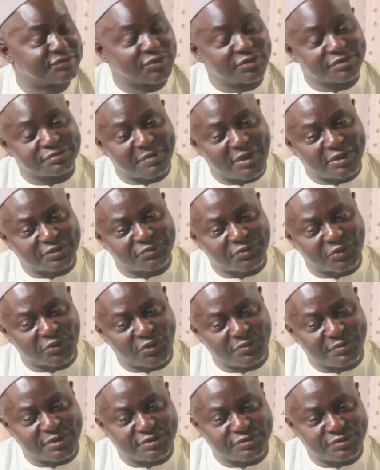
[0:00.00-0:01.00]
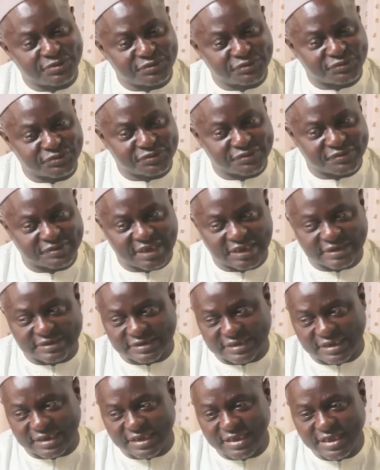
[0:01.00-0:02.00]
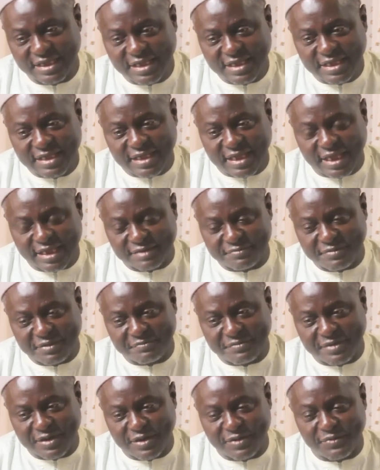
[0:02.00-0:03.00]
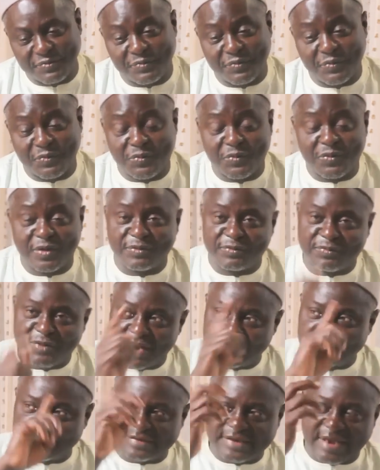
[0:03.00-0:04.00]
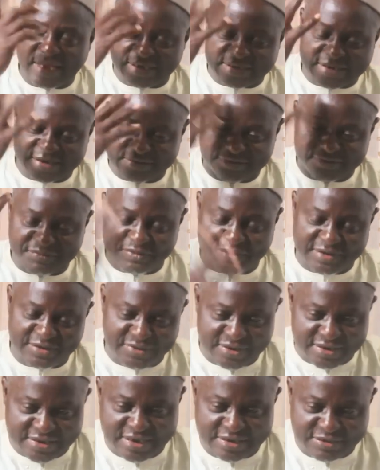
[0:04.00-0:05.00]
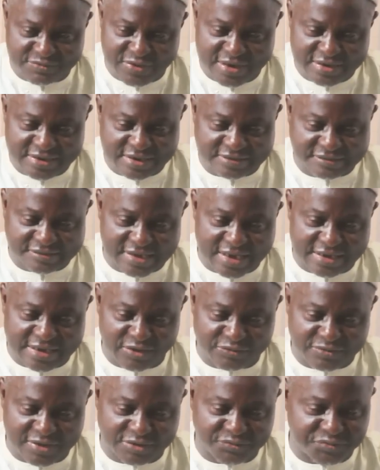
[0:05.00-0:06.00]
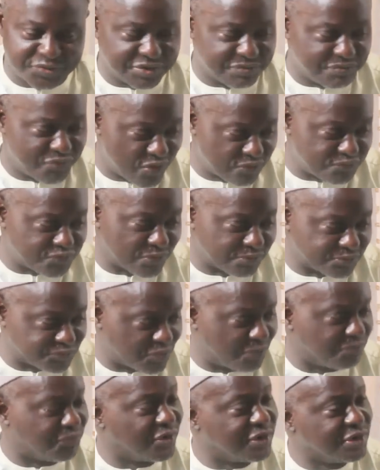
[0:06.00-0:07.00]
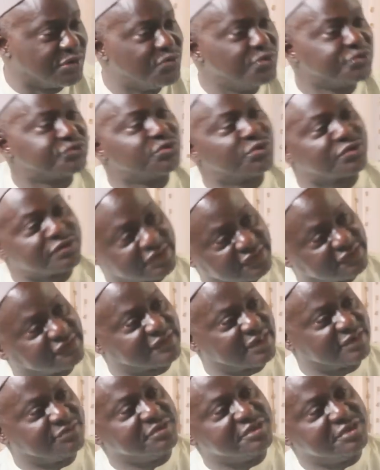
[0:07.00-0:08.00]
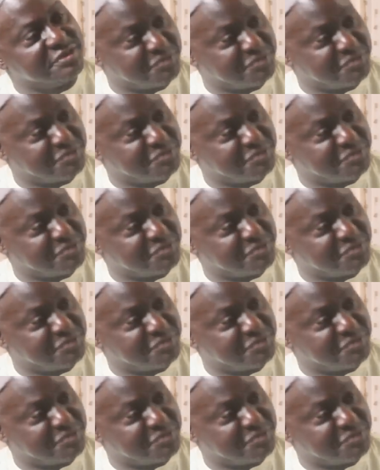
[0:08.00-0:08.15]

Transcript: Issue is about procurement issues that I remember once I can remember that one that stand out that we bought from somebody who is not registered with